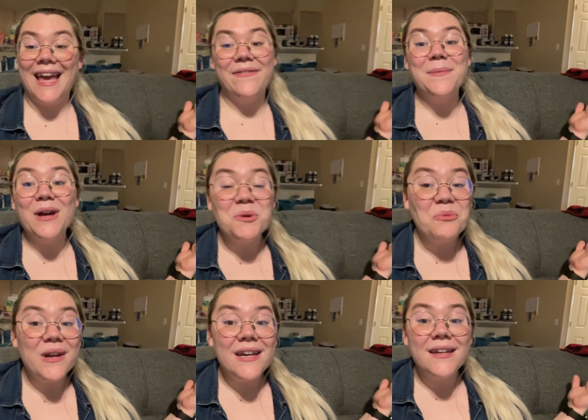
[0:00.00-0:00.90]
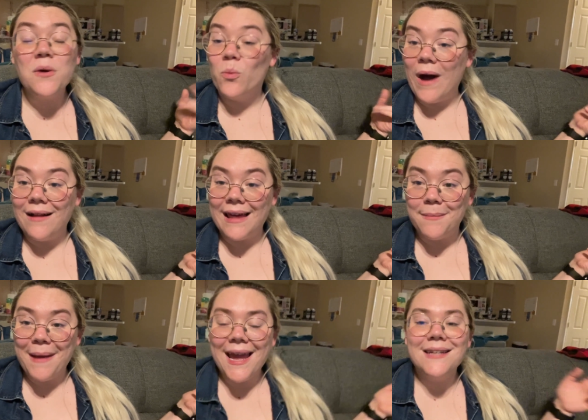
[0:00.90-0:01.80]
If I'm gonna read while I
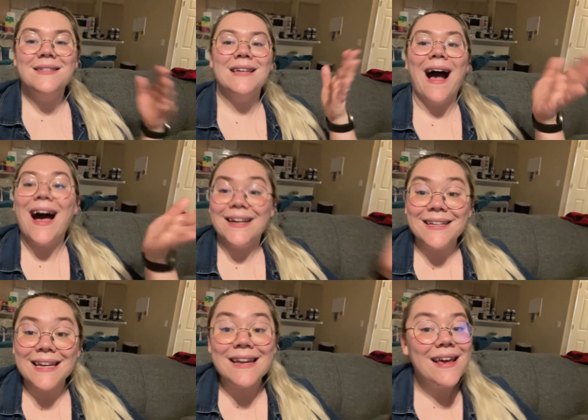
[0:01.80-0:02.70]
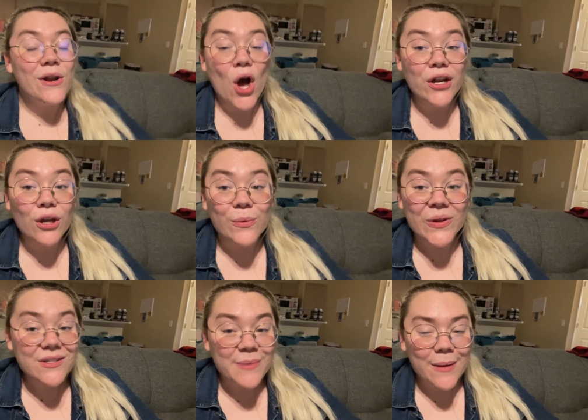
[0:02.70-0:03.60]
paint, I need an
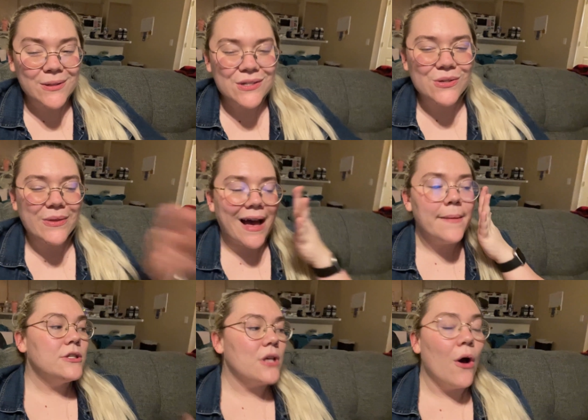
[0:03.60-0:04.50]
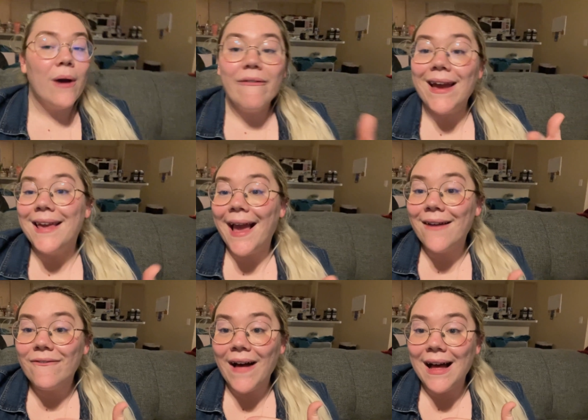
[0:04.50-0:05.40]
audiobook to be able to do that. So if I
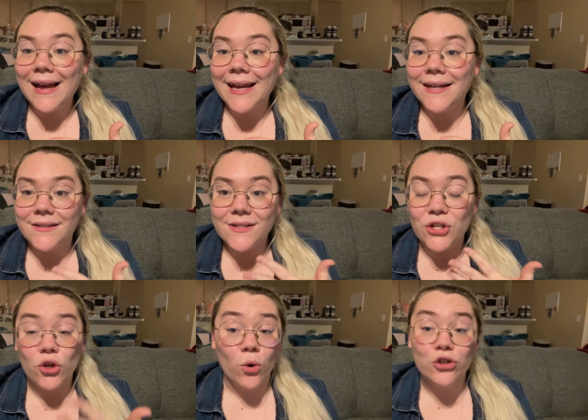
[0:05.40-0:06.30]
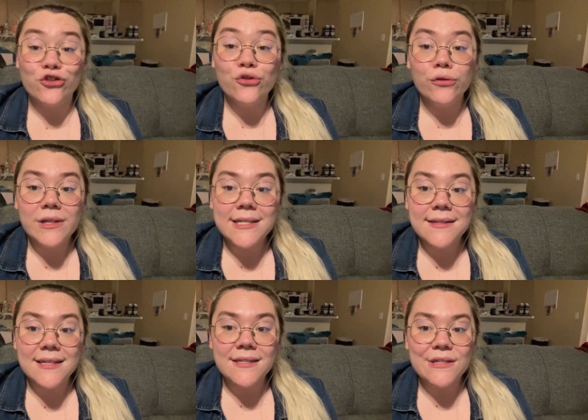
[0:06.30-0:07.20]
can't find yours truly to
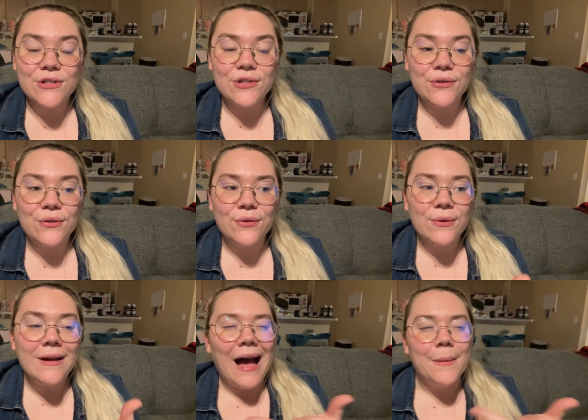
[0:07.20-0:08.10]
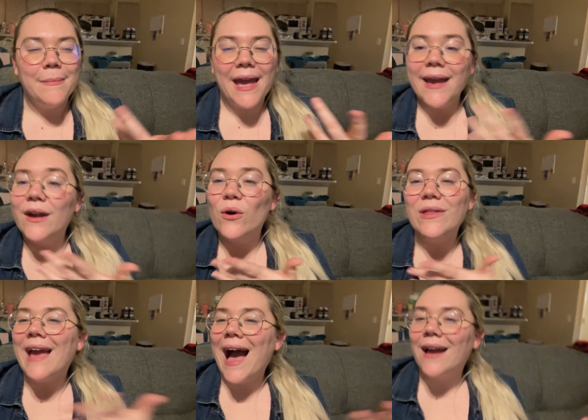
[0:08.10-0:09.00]
listen to, I may go
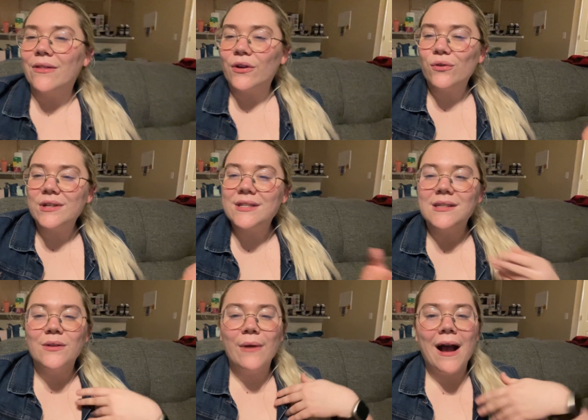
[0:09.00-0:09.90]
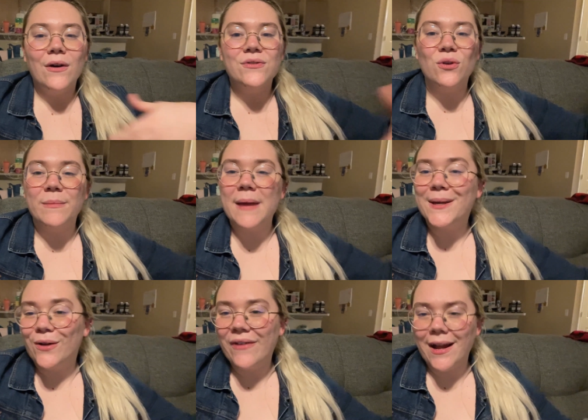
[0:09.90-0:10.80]
the Agatha Christie route, or maybe
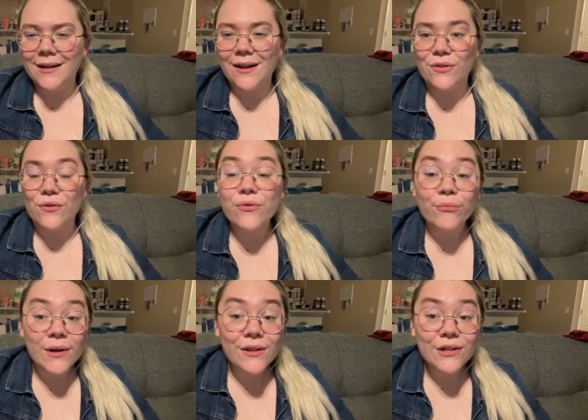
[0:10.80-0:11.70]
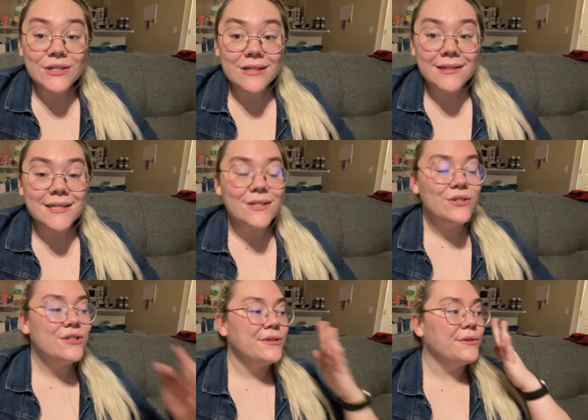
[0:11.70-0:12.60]
I'll find another thriller to listen
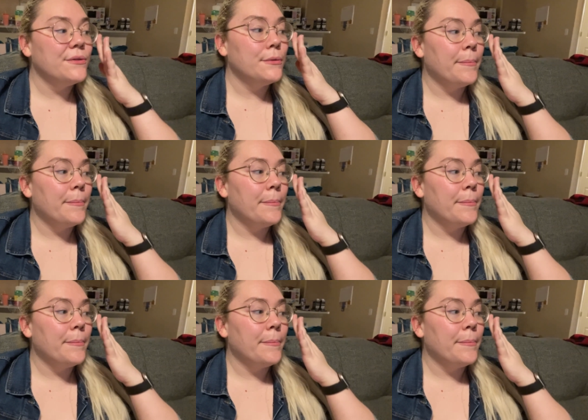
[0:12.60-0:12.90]
to.